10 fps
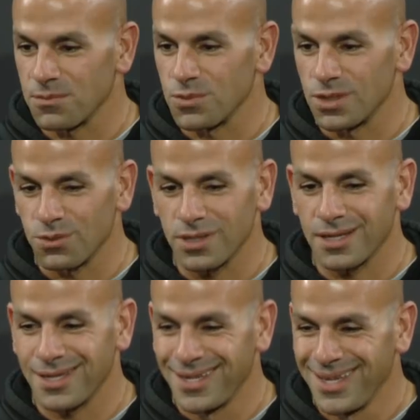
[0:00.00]
We
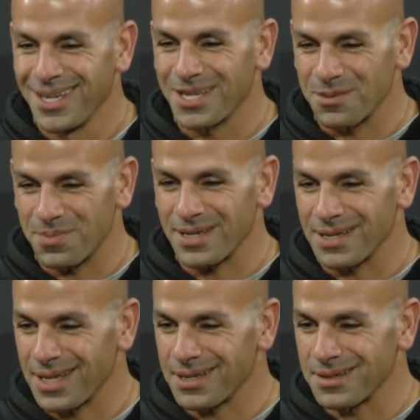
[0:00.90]
get paid a
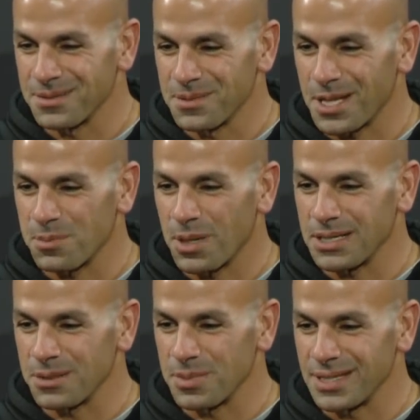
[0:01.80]
lot of money
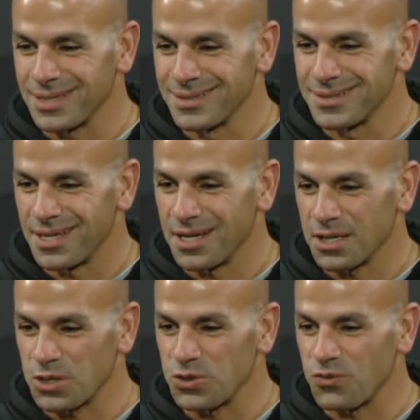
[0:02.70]
to be
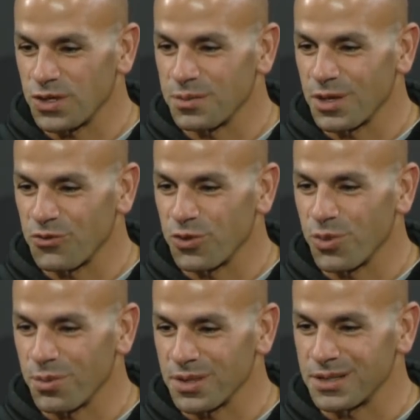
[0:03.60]
good fundamental
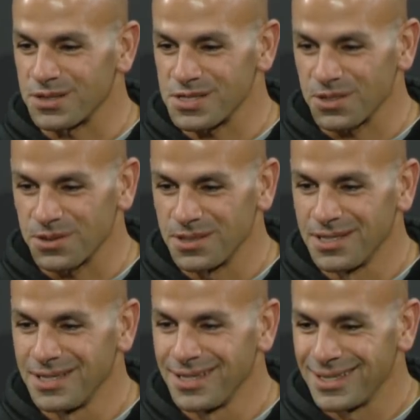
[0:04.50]
football players, so
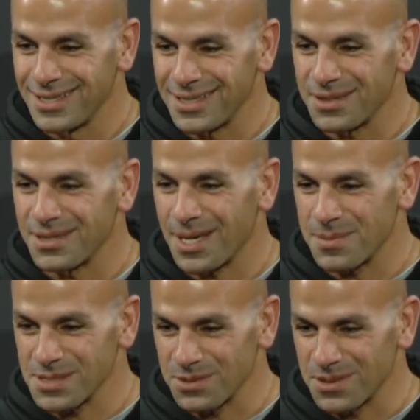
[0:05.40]

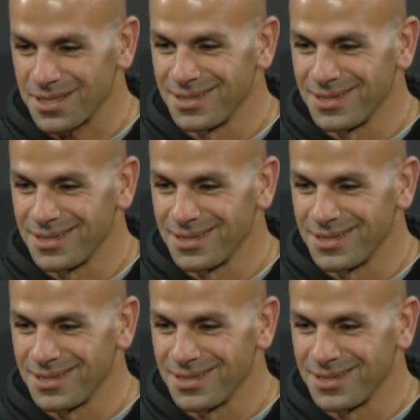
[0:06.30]
absolutely.